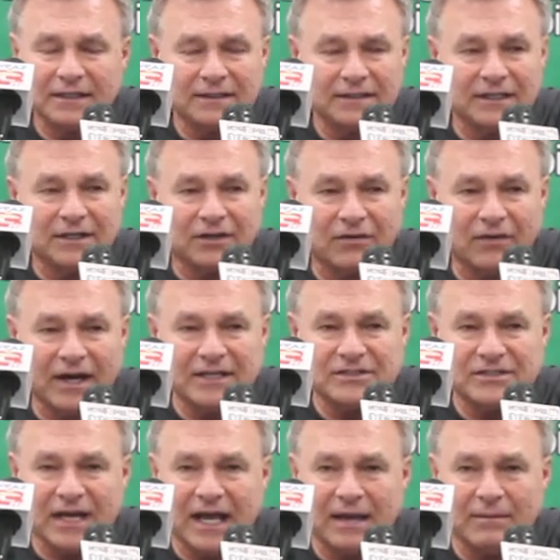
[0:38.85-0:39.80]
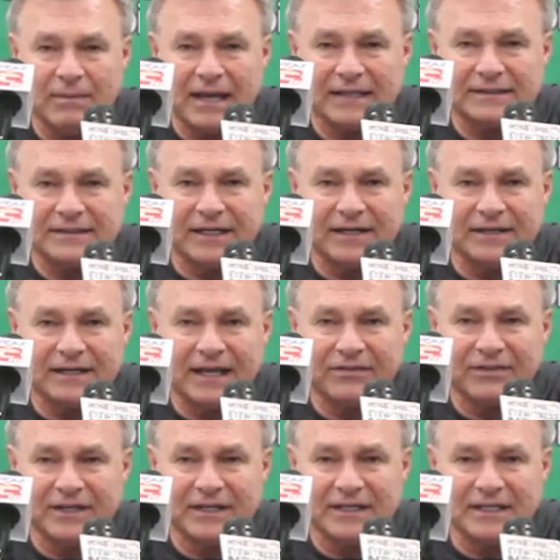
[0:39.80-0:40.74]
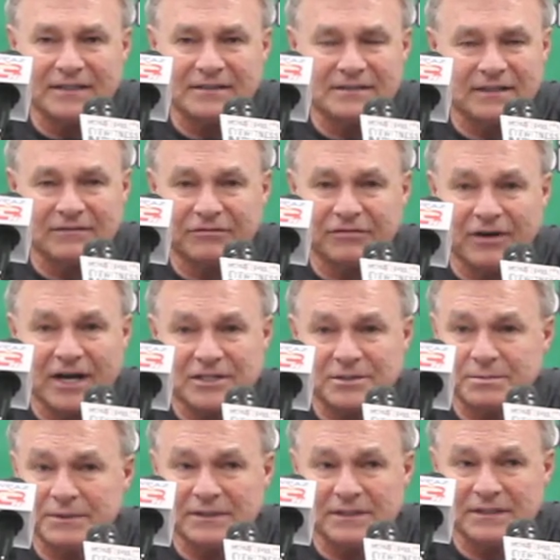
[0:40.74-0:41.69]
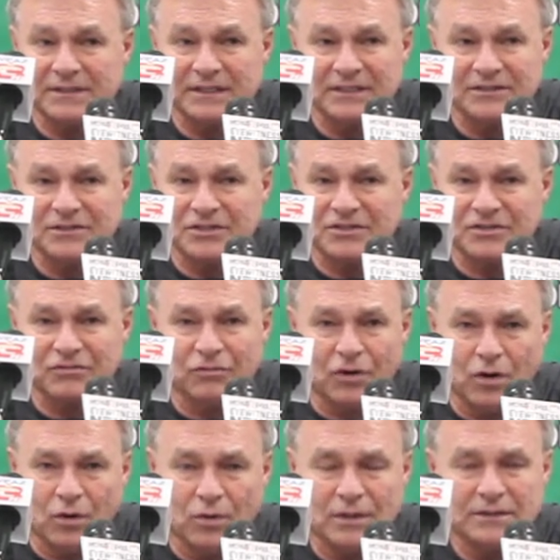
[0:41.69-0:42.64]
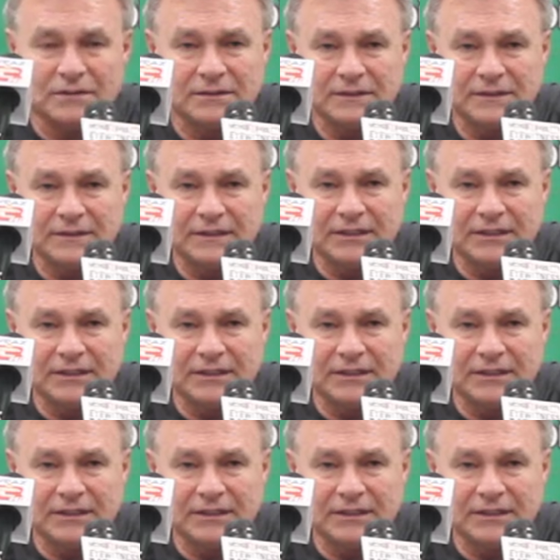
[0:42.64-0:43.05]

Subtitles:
Did a great job out there, and I think he's a freshman, and he's just growing.